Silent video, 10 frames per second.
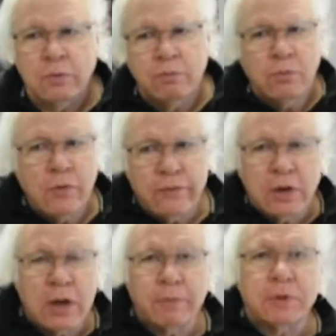
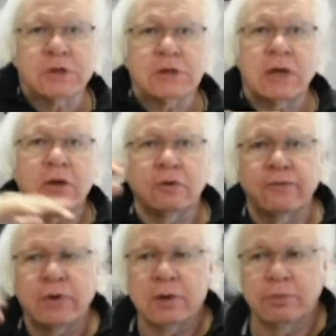Moving up the scale of
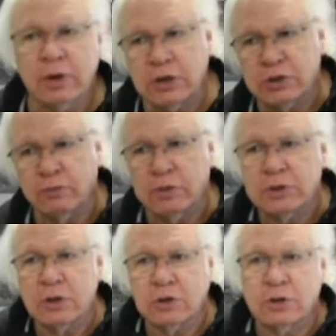vibration, we
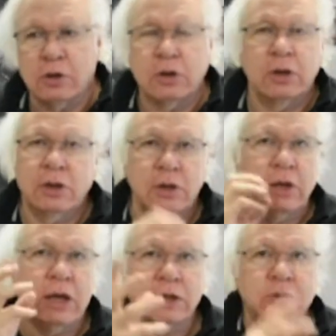start talking
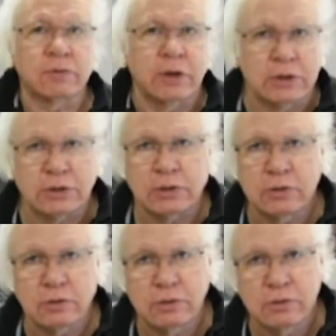X-rays.
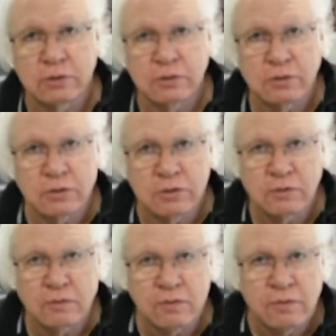
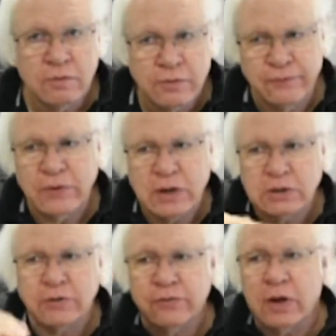
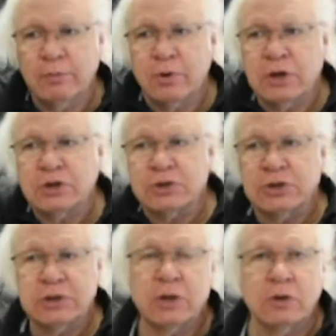Faster vibration
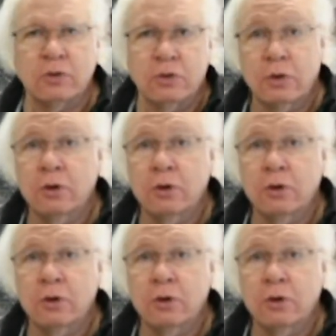still,